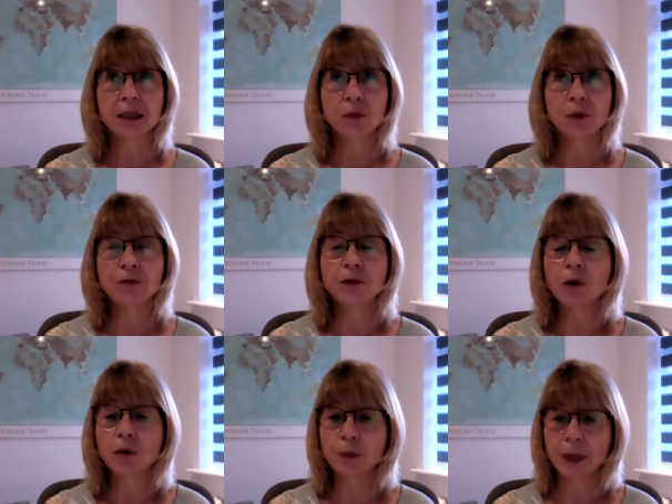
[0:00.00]
we've
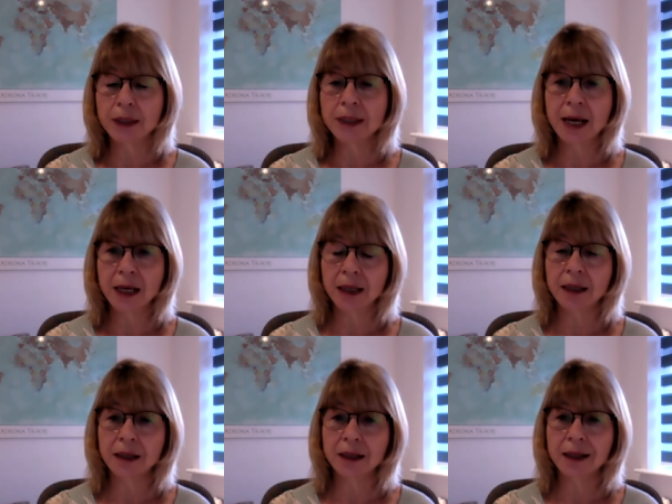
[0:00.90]
not been
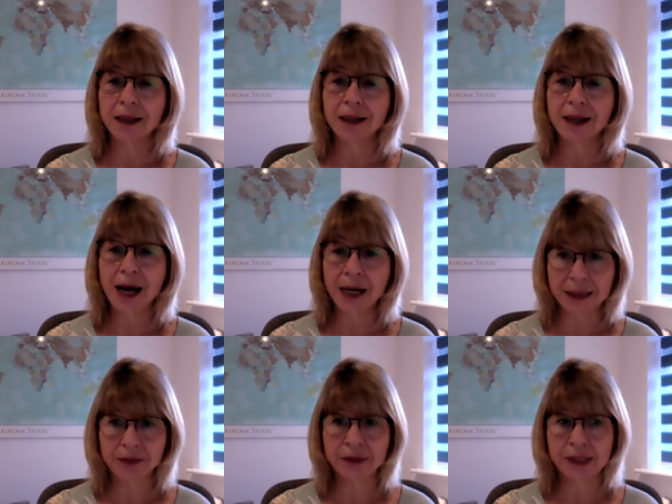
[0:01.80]
taking
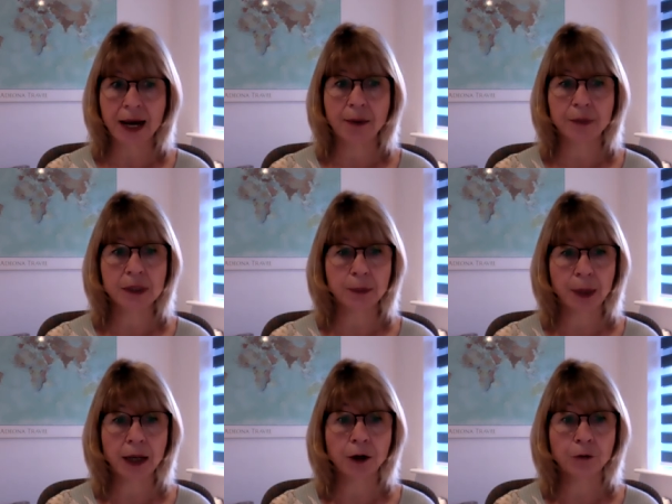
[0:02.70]
active steps to
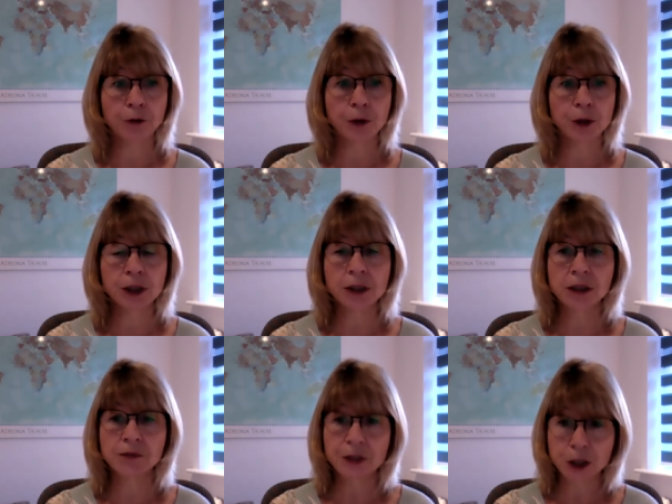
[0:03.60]
plan our futures,
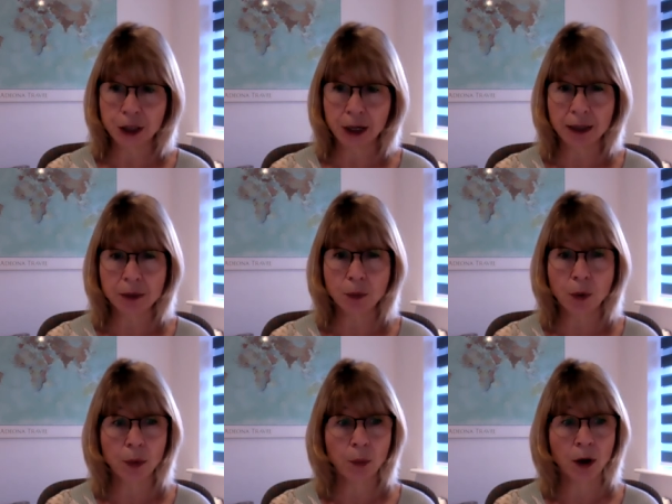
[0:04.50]
to visualize
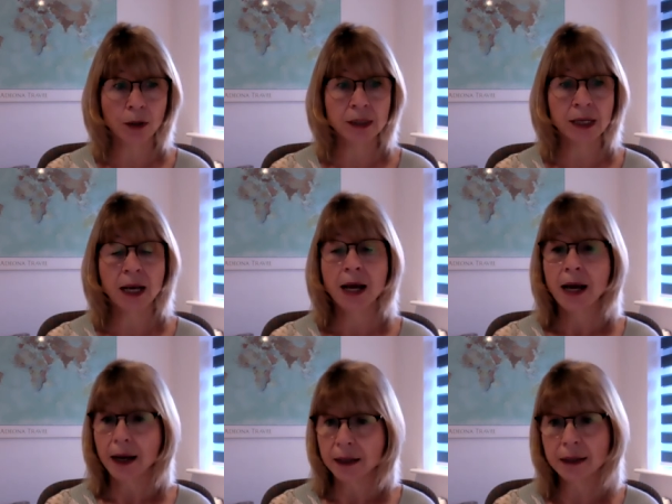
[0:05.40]
what we want,
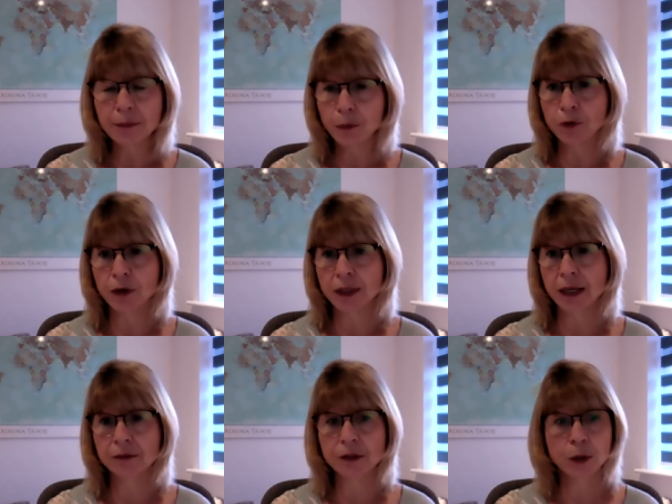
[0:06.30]
and then move
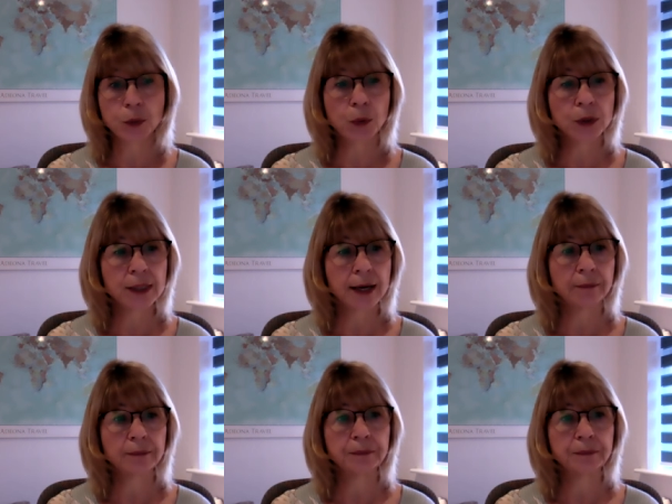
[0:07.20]
ourselves towards it.